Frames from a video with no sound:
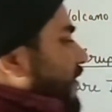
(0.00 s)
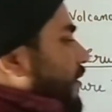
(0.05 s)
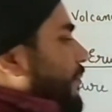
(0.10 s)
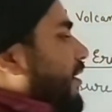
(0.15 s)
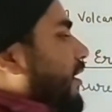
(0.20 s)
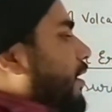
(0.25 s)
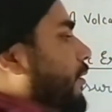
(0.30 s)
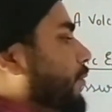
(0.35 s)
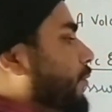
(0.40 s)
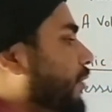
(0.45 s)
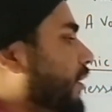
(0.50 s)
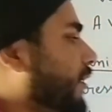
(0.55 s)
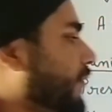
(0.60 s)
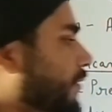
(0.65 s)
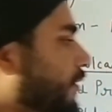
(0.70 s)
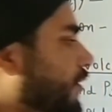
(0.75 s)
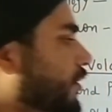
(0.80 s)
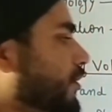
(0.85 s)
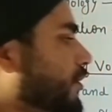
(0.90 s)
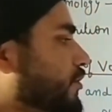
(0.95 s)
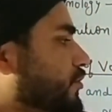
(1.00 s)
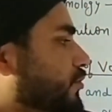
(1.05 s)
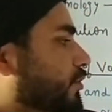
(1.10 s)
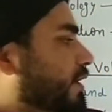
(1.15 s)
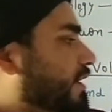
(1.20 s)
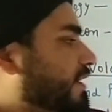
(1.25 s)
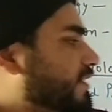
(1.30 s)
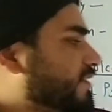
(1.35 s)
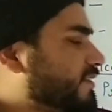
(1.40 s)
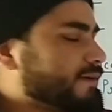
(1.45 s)
is coming out. Okay, so
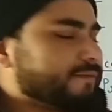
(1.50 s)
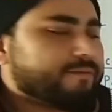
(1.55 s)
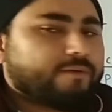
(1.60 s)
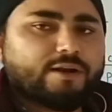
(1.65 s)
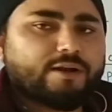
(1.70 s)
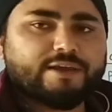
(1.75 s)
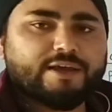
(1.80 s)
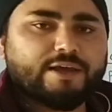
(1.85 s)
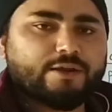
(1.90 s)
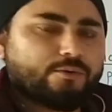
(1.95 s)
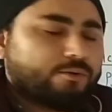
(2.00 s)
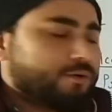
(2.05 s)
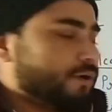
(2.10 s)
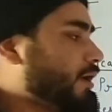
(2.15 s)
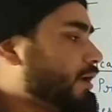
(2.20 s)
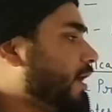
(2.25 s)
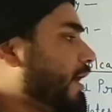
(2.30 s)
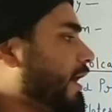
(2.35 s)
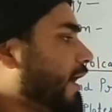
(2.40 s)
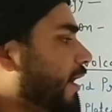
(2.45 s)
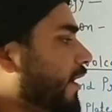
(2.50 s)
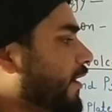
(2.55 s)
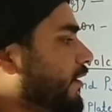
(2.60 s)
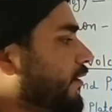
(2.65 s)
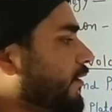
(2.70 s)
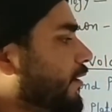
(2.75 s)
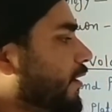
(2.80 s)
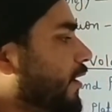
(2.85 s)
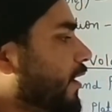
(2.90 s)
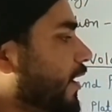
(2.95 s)
it is a volcano.
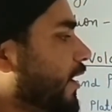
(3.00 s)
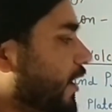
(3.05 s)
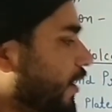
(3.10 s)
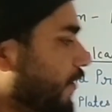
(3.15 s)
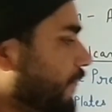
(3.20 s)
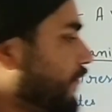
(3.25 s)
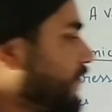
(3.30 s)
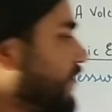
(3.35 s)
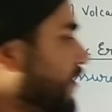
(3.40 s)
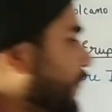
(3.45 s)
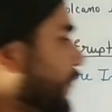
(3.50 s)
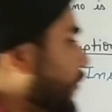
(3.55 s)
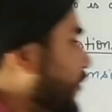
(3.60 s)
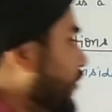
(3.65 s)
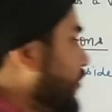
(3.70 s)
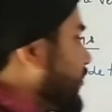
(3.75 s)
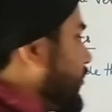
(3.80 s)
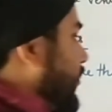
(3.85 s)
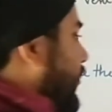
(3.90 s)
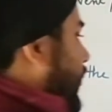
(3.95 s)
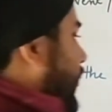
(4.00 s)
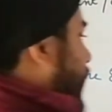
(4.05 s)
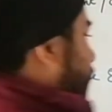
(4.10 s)
And if suppose